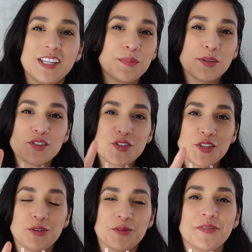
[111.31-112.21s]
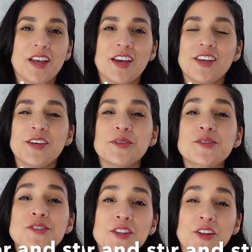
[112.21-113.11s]
Number two,
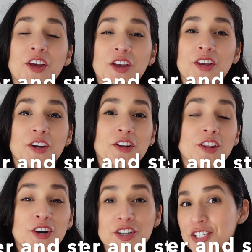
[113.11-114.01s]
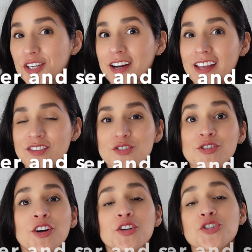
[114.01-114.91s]
use your larger and
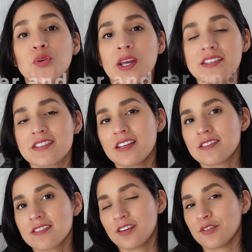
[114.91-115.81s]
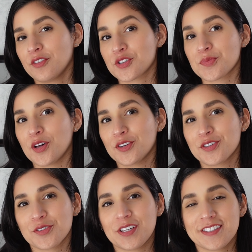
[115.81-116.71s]
stronger joints instead of your smaller
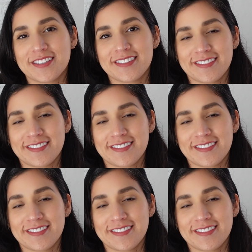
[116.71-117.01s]
joints.